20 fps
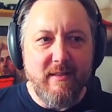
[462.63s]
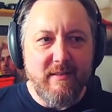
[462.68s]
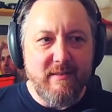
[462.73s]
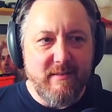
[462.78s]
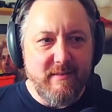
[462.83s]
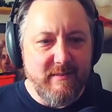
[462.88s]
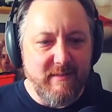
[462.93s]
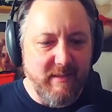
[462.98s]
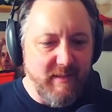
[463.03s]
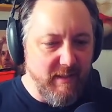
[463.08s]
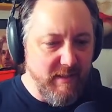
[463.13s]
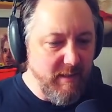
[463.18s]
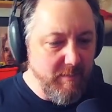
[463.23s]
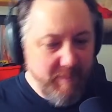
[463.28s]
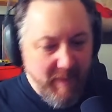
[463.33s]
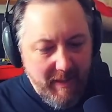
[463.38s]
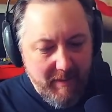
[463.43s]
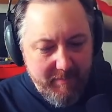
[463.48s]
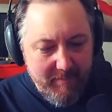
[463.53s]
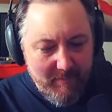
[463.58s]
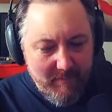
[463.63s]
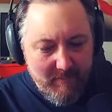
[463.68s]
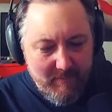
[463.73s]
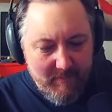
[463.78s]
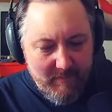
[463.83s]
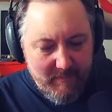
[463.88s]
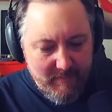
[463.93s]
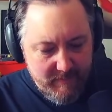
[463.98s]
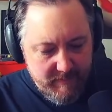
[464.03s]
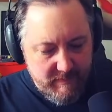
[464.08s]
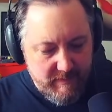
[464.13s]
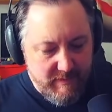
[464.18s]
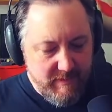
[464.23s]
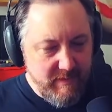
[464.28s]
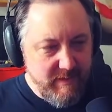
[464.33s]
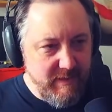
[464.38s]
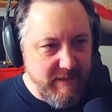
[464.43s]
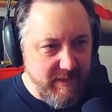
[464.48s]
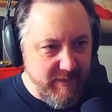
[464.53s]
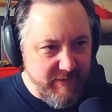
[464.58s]

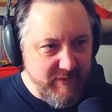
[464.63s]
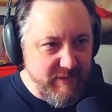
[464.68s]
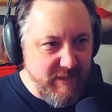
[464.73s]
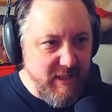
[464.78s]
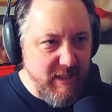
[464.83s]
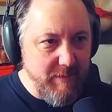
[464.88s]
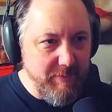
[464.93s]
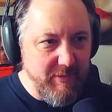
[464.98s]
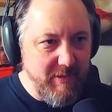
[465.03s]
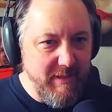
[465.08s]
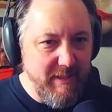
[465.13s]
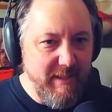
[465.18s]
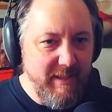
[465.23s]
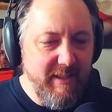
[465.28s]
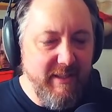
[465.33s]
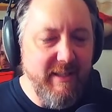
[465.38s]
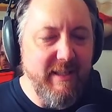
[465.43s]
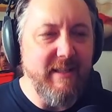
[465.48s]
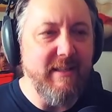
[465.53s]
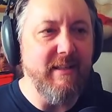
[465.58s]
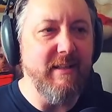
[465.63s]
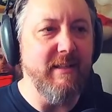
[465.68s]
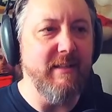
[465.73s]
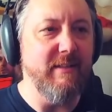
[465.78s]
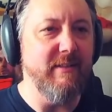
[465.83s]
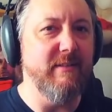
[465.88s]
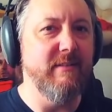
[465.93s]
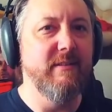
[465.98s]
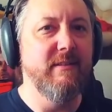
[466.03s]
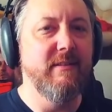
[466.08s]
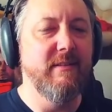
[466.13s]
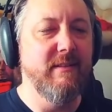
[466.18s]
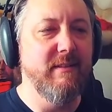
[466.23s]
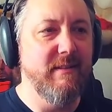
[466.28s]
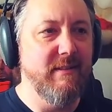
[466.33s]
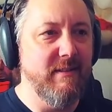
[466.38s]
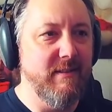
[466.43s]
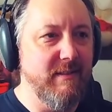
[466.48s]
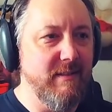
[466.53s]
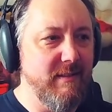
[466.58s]
Then it stops, and then you get into this
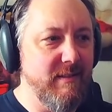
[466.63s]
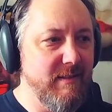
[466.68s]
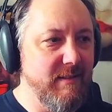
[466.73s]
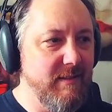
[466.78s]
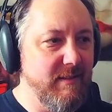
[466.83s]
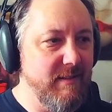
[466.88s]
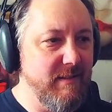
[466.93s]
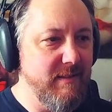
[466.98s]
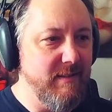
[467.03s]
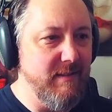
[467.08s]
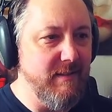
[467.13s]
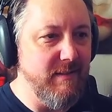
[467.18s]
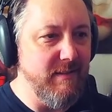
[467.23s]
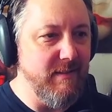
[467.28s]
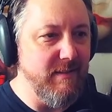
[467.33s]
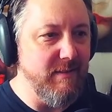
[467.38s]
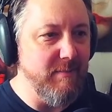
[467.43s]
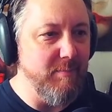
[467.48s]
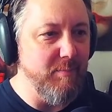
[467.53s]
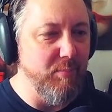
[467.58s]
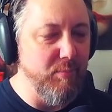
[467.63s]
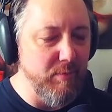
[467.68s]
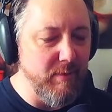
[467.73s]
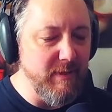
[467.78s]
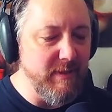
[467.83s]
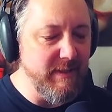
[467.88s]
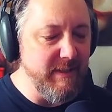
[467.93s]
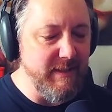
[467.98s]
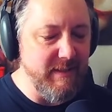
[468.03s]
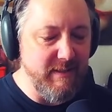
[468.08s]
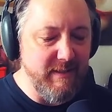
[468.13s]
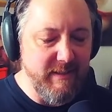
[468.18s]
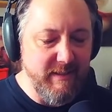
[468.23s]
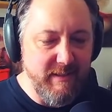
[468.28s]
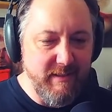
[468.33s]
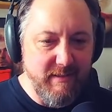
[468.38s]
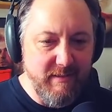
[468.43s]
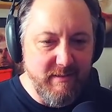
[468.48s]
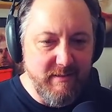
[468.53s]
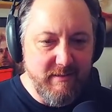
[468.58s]

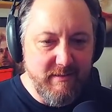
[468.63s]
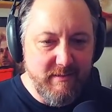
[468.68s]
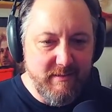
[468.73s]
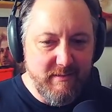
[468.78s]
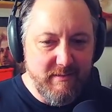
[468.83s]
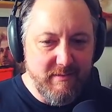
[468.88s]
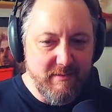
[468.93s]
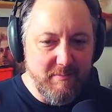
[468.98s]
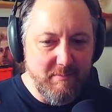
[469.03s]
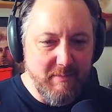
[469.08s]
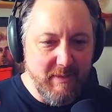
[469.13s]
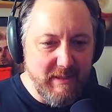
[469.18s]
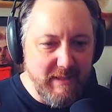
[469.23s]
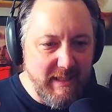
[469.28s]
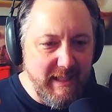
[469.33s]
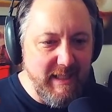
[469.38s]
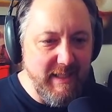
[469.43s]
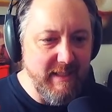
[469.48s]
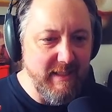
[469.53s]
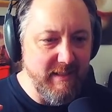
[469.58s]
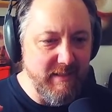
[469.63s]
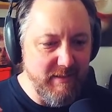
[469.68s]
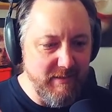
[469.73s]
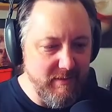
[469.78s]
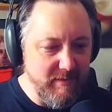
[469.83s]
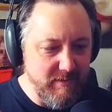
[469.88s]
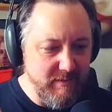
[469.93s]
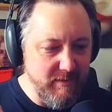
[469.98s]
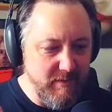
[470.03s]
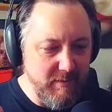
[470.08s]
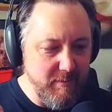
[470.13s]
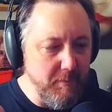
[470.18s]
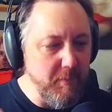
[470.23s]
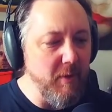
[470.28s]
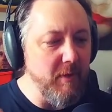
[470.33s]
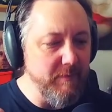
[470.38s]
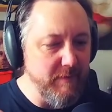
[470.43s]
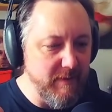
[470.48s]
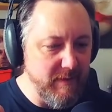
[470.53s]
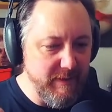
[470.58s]
brilliantly melodic,
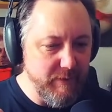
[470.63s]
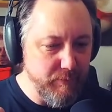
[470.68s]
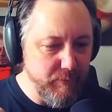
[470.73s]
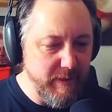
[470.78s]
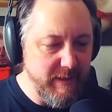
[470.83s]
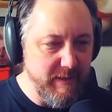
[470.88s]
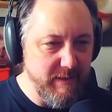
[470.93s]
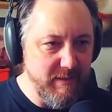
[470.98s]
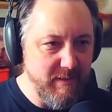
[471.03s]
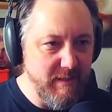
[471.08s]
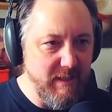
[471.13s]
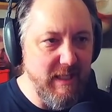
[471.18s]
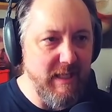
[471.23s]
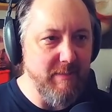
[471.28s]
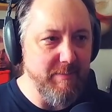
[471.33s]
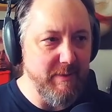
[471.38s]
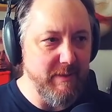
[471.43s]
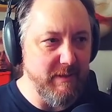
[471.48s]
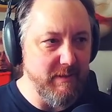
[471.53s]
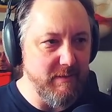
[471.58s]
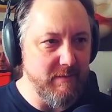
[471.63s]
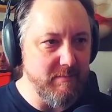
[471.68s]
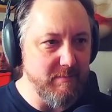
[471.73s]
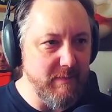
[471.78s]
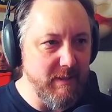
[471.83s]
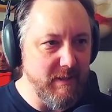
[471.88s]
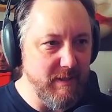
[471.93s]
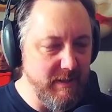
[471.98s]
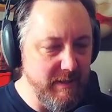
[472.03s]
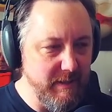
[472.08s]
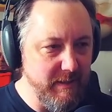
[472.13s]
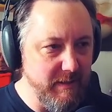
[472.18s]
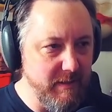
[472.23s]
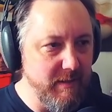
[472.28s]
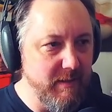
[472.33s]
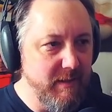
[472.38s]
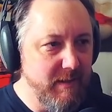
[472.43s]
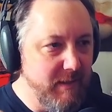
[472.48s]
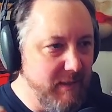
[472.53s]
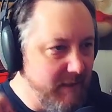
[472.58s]
perfectly written tapping melody
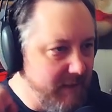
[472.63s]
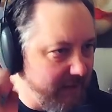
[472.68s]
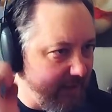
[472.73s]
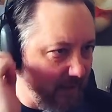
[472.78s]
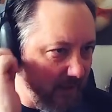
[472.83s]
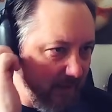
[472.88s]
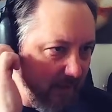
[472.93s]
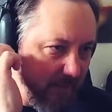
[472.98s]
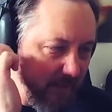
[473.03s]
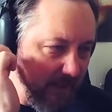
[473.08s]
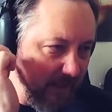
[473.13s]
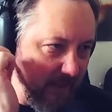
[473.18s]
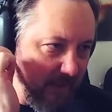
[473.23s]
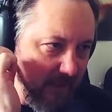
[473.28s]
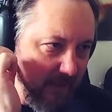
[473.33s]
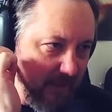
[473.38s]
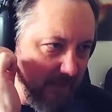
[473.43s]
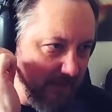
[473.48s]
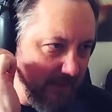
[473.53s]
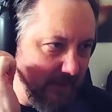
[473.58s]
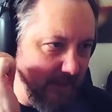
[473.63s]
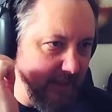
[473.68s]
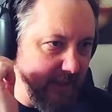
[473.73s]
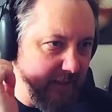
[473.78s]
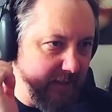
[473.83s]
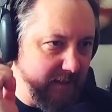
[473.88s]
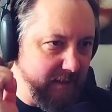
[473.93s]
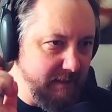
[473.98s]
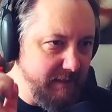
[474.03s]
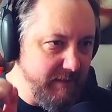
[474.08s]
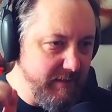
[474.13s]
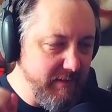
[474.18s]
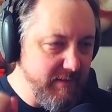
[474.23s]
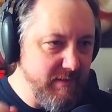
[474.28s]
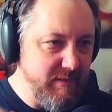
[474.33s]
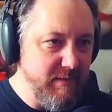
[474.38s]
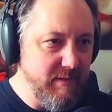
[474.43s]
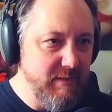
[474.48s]
by Konami, and it is.